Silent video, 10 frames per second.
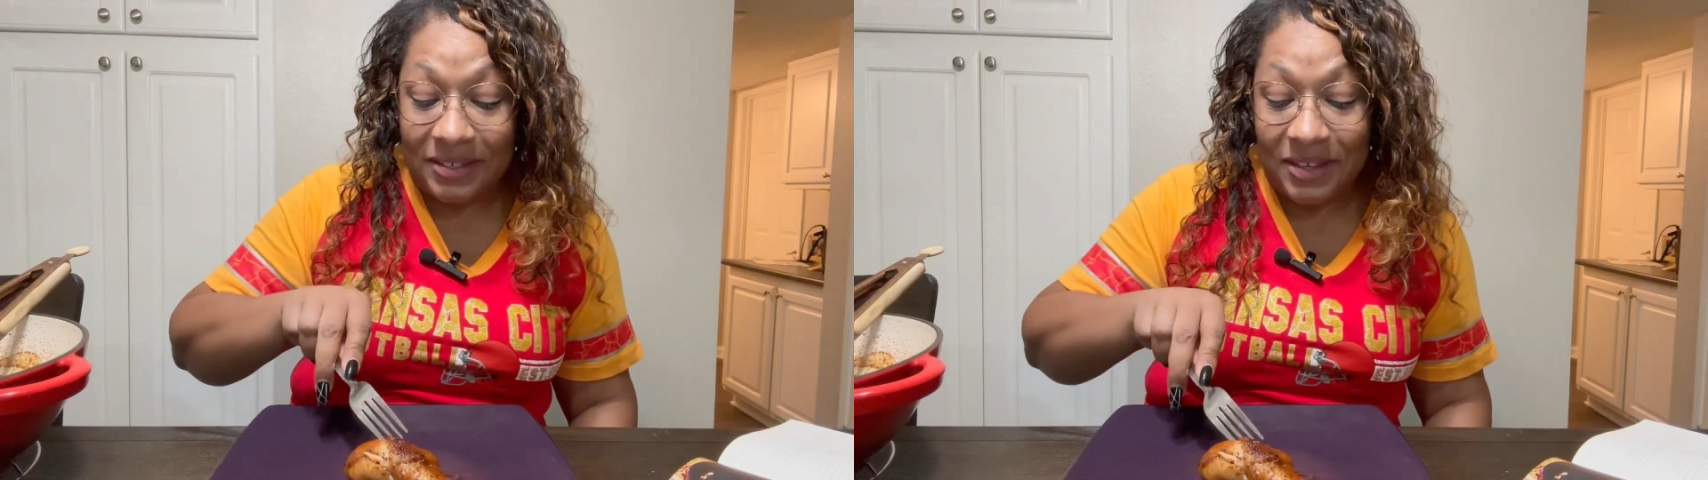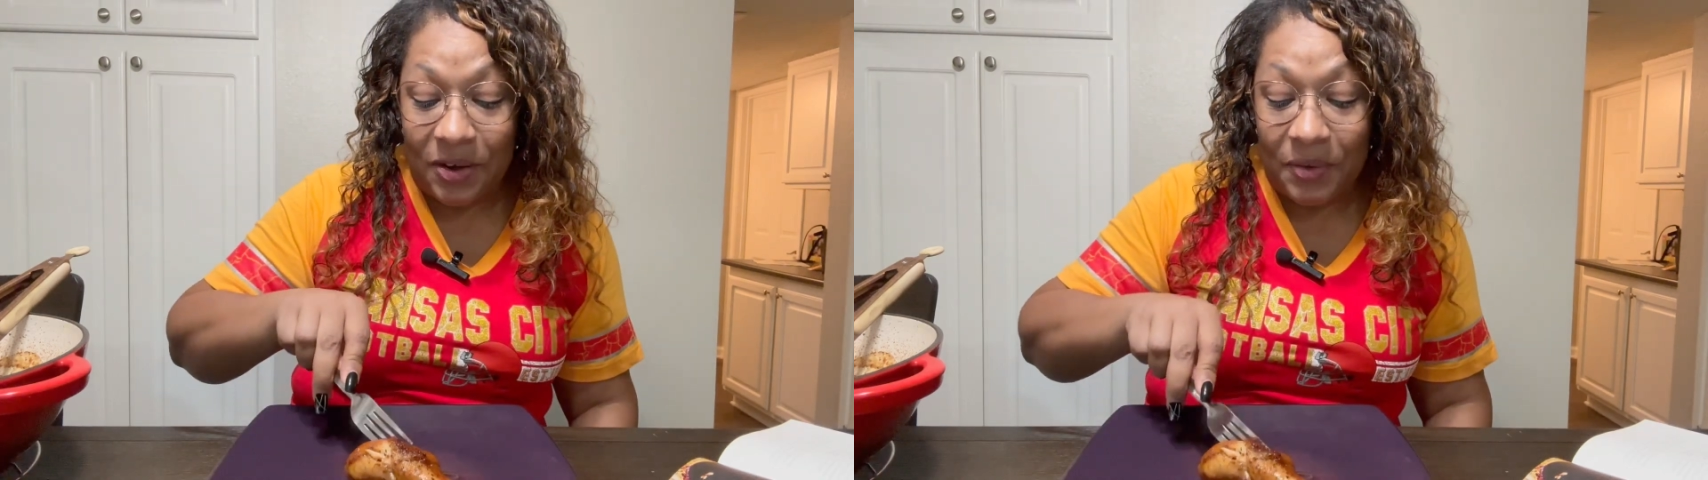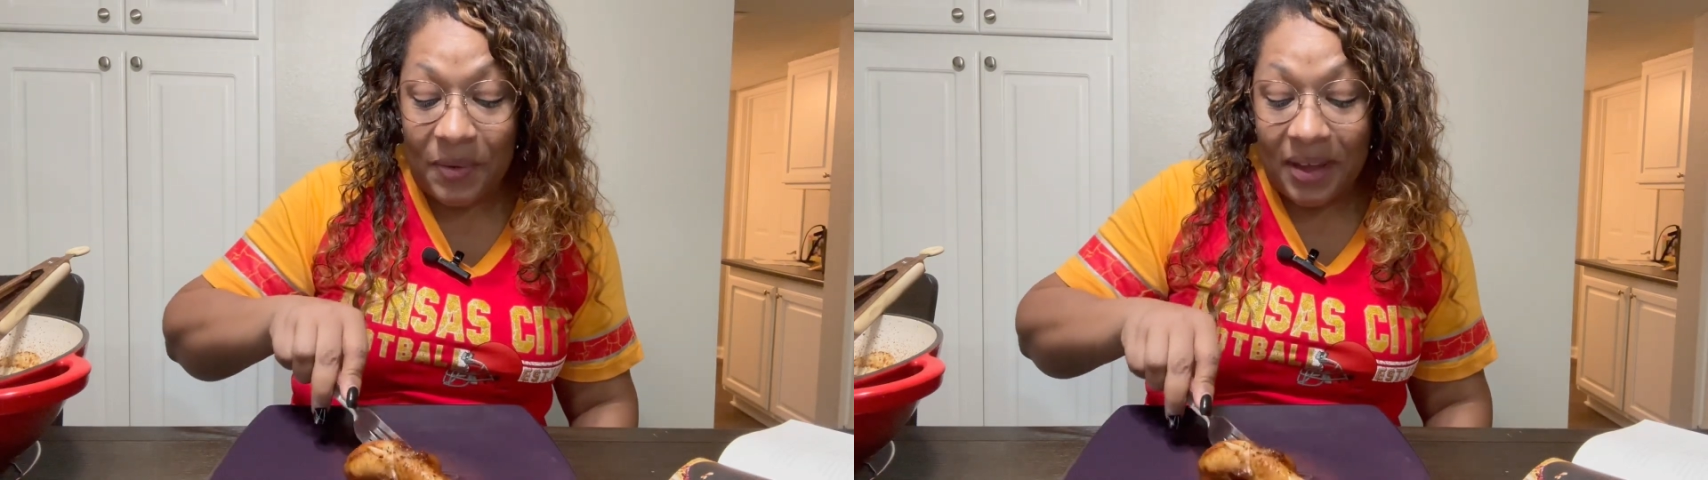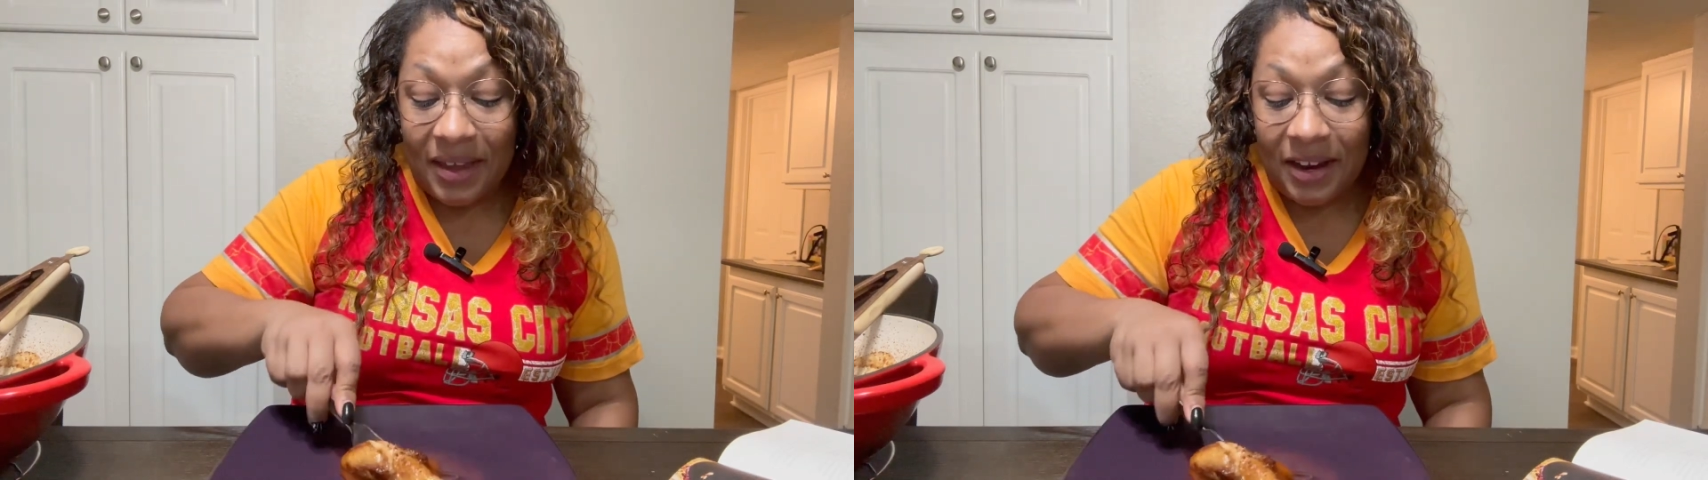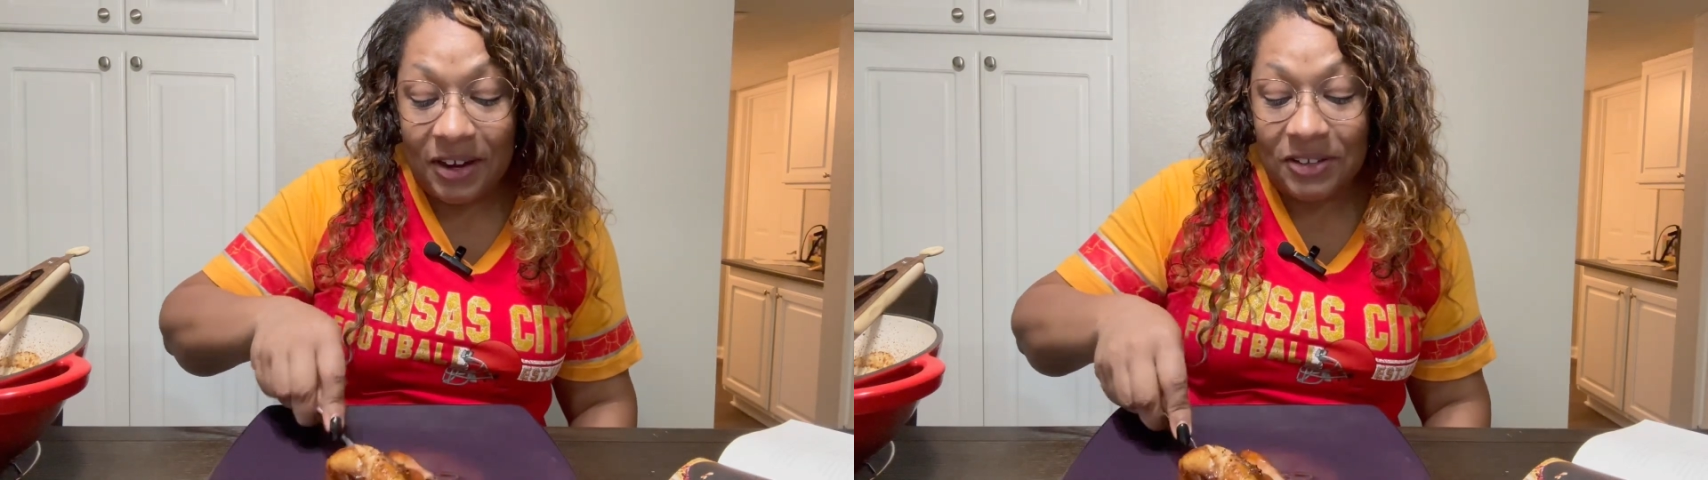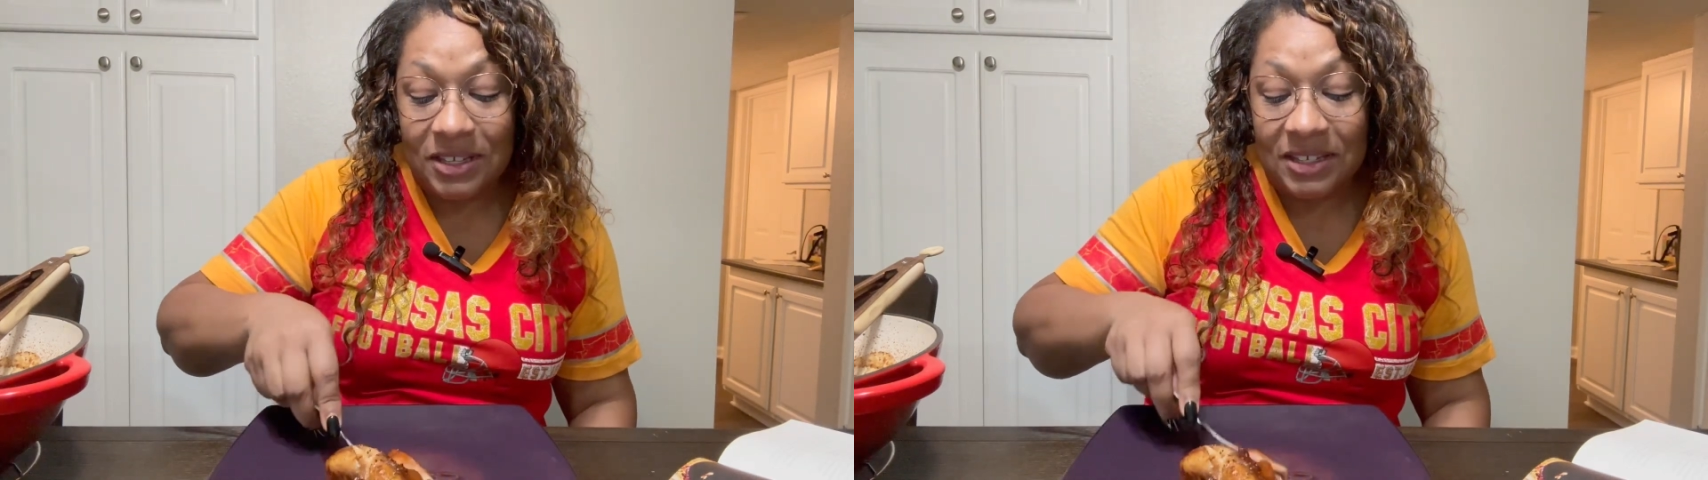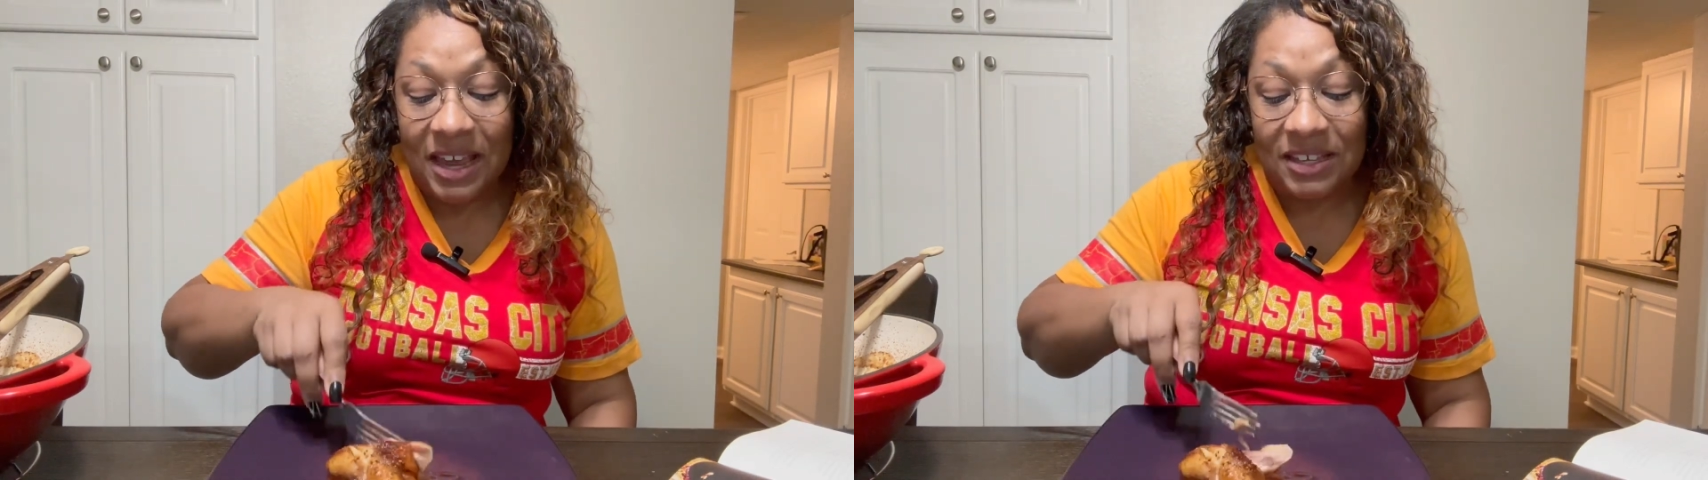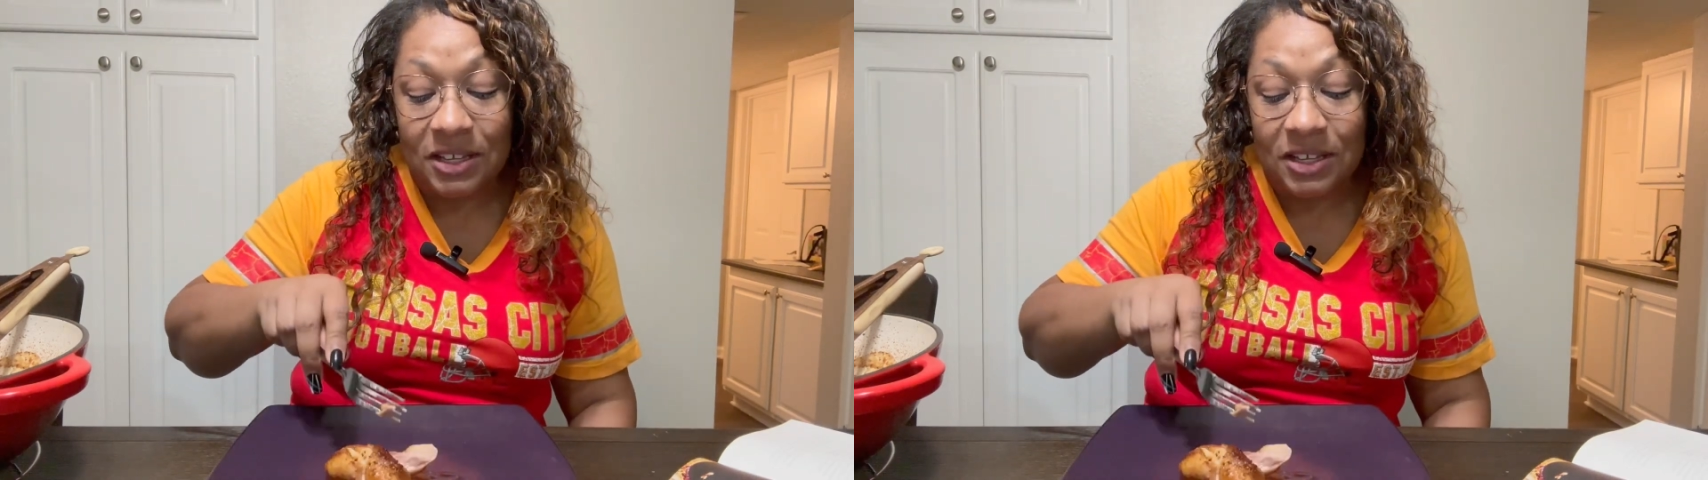So here's the taste.